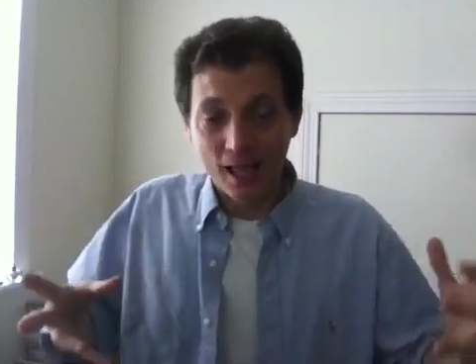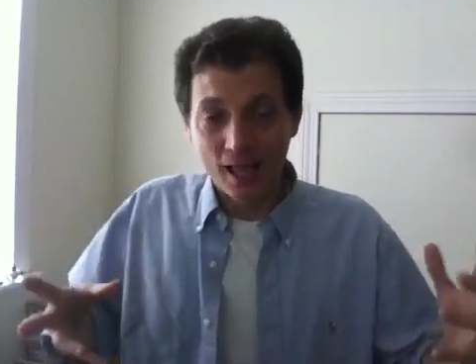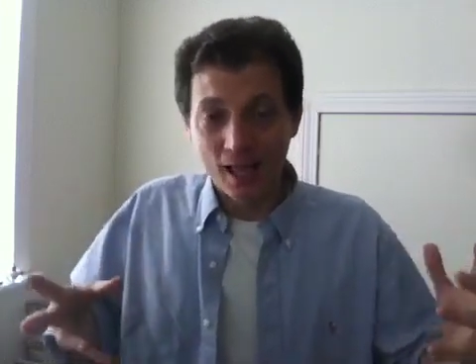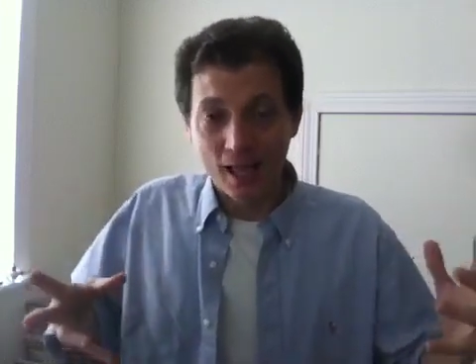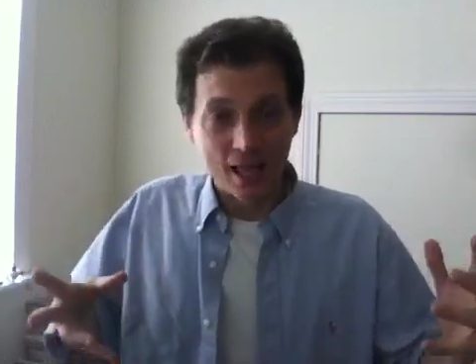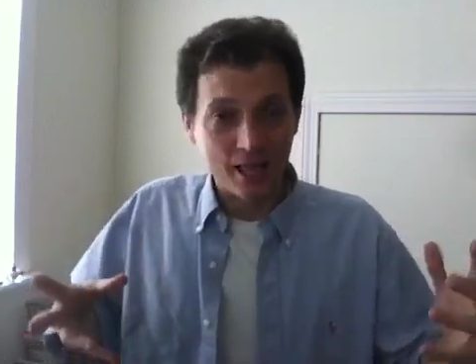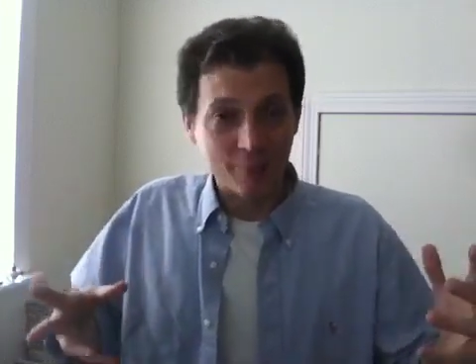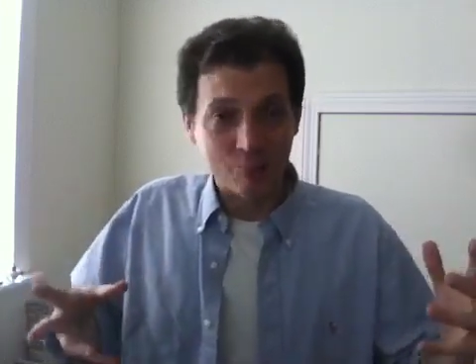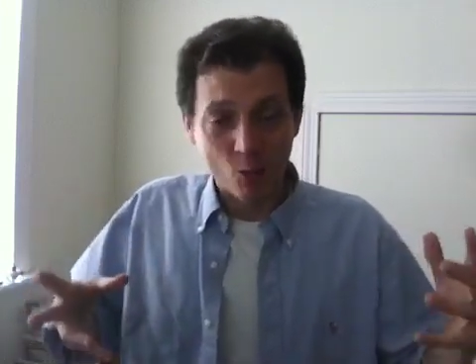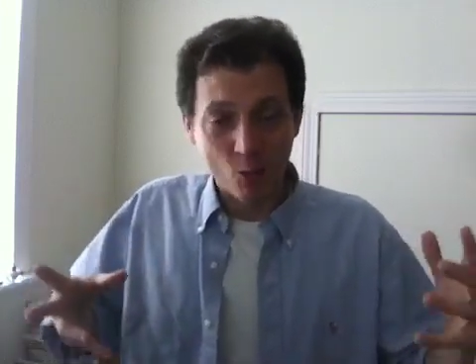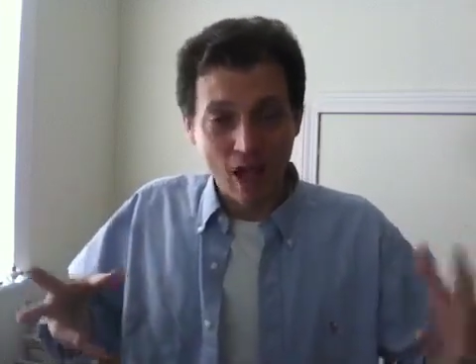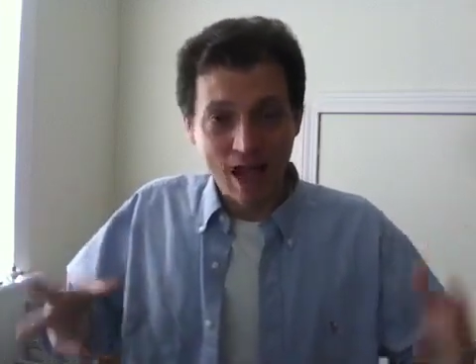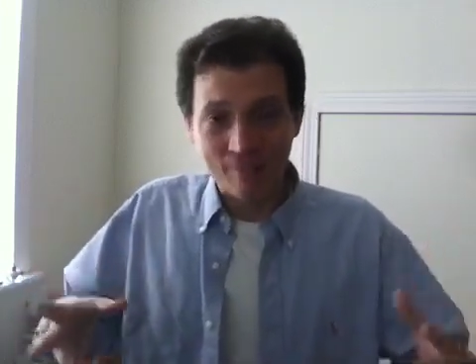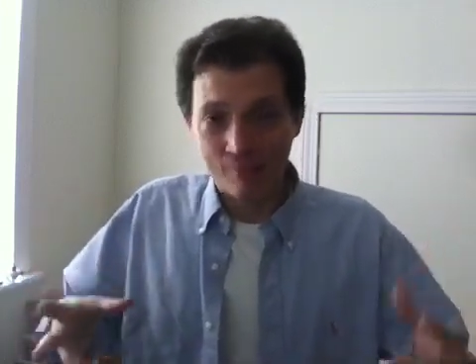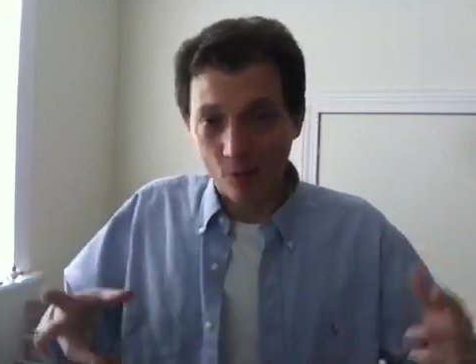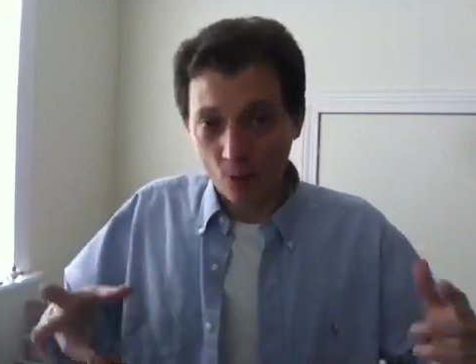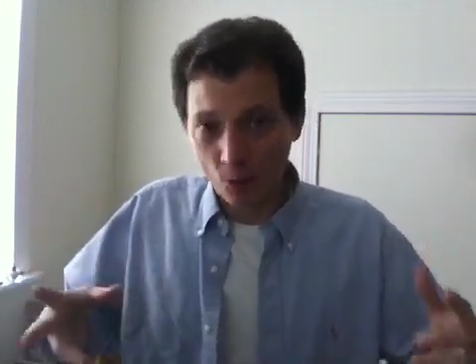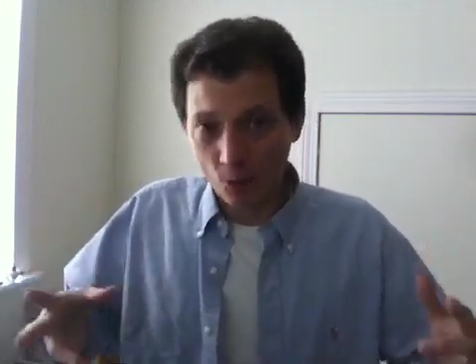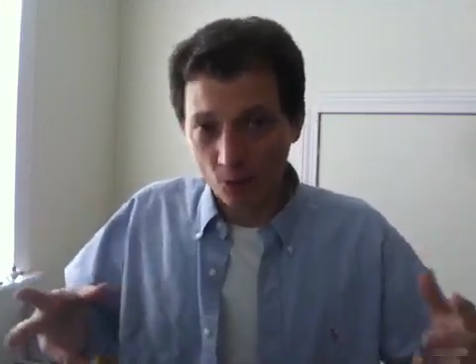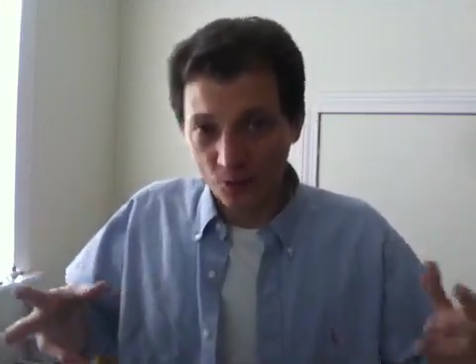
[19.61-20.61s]
and we'll have
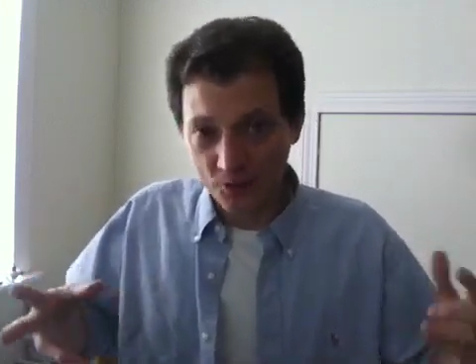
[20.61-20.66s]
a whole